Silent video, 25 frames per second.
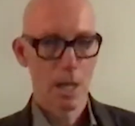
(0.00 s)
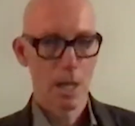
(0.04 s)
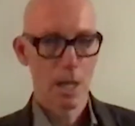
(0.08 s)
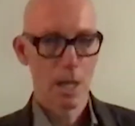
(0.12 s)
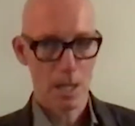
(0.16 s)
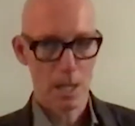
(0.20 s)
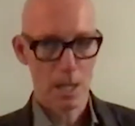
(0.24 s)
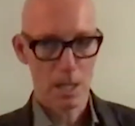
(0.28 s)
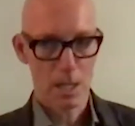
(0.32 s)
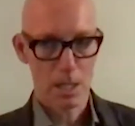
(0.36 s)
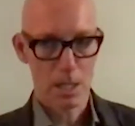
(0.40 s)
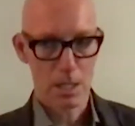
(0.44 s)

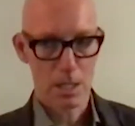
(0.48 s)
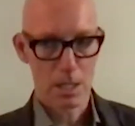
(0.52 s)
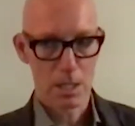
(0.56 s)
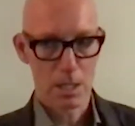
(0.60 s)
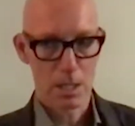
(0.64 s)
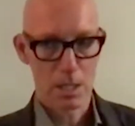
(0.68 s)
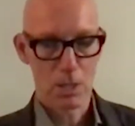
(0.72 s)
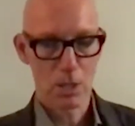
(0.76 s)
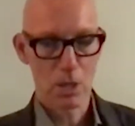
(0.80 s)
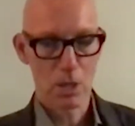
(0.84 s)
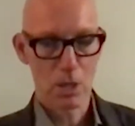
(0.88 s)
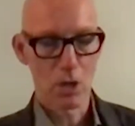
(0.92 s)
Uh,
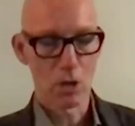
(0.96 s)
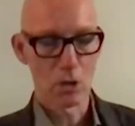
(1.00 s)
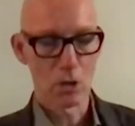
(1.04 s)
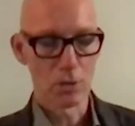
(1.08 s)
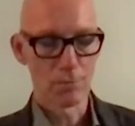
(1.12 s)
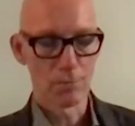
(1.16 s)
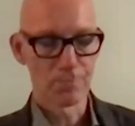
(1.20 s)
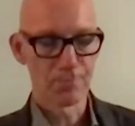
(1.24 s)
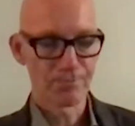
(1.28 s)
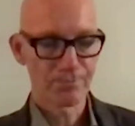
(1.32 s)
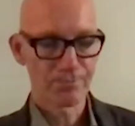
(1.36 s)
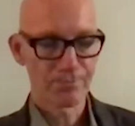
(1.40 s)

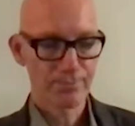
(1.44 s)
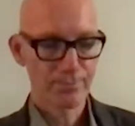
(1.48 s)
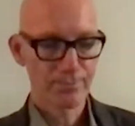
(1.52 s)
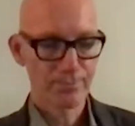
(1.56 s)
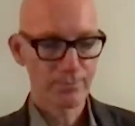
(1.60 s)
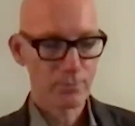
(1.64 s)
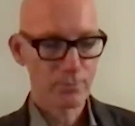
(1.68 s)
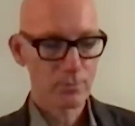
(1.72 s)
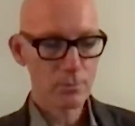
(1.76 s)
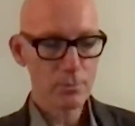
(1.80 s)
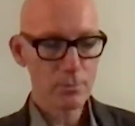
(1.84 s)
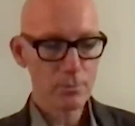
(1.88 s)
so
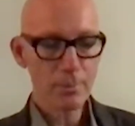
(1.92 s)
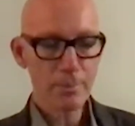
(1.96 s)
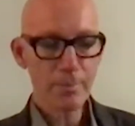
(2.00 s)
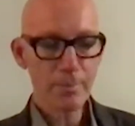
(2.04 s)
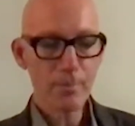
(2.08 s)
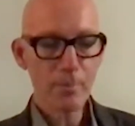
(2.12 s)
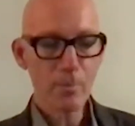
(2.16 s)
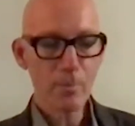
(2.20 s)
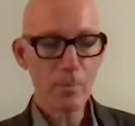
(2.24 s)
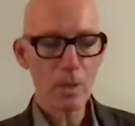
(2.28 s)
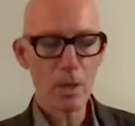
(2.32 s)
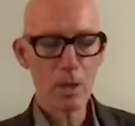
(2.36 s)

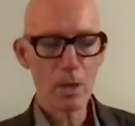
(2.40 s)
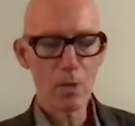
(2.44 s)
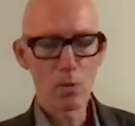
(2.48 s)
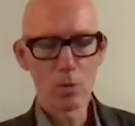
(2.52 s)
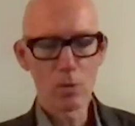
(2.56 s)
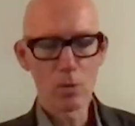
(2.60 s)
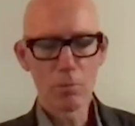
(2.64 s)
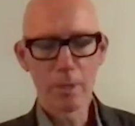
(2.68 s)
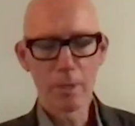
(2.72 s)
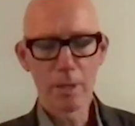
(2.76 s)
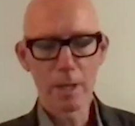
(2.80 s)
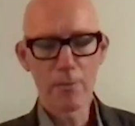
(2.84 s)
it
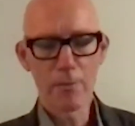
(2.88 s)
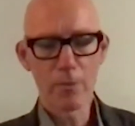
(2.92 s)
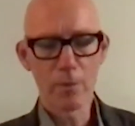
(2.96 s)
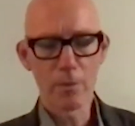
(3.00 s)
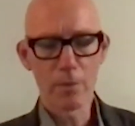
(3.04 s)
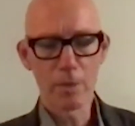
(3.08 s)
would be,